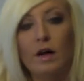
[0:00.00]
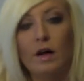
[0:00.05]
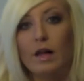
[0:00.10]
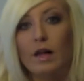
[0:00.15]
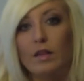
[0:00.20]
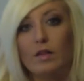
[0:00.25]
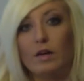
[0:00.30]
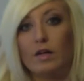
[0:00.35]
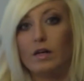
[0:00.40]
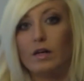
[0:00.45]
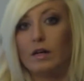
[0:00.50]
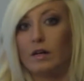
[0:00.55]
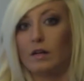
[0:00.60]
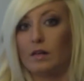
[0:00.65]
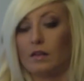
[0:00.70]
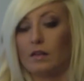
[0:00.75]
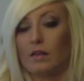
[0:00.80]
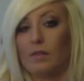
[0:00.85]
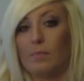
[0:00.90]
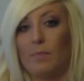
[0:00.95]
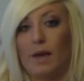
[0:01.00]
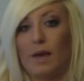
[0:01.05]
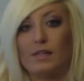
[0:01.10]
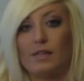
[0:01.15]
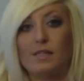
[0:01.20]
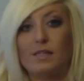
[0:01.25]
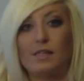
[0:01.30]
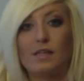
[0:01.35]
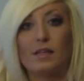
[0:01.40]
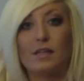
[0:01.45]
look.
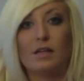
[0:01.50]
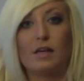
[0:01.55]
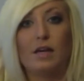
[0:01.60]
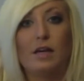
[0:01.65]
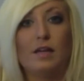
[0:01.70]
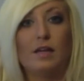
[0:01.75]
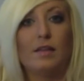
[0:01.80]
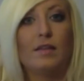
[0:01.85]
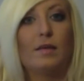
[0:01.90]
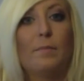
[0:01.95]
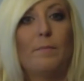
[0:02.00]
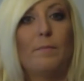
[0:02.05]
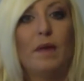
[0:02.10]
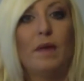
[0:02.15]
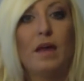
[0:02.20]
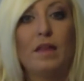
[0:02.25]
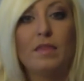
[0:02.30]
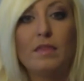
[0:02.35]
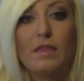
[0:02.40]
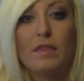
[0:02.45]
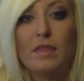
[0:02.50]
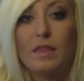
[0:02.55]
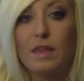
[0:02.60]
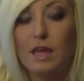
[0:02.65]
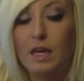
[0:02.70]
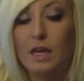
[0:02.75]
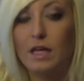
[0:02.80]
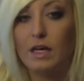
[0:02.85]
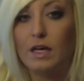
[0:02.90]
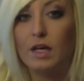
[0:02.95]
Basically the main
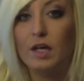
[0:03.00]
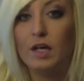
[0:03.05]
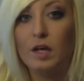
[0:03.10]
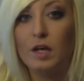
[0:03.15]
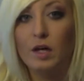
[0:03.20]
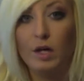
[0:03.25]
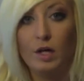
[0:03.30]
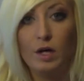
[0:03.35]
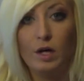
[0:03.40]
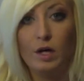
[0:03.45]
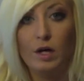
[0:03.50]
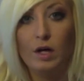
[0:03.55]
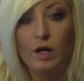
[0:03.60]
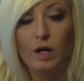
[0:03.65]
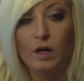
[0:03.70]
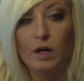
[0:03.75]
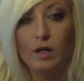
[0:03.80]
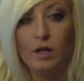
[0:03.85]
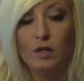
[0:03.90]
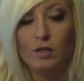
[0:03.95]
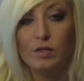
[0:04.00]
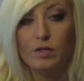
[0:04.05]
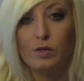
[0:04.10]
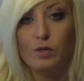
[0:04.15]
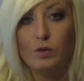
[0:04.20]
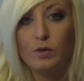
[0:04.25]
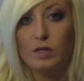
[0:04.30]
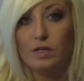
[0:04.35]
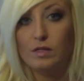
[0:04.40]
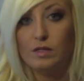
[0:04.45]
thing to
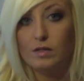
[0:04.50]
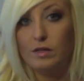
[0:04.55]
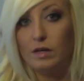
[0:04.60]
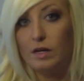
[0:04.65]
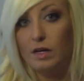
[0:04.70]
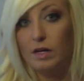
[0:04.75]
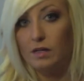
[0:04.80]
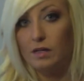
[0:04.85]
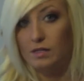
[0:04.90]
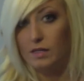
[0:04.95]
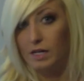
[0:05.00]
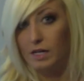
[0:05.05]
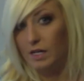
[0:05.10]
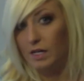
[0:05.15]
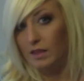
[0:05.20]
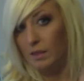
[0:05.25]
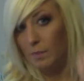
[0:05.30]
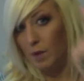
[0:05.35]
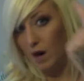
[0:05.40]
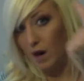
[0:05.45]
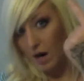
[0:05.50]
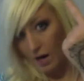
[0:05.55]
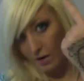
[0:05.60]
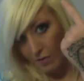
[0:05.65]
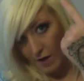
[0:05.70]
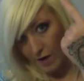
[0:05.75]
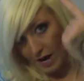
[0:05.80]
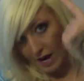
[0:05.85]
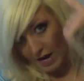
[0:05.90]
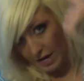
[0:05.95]
this look is getting the part
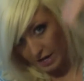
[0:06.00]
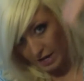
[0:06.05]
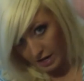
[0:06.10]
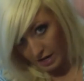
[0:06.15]
right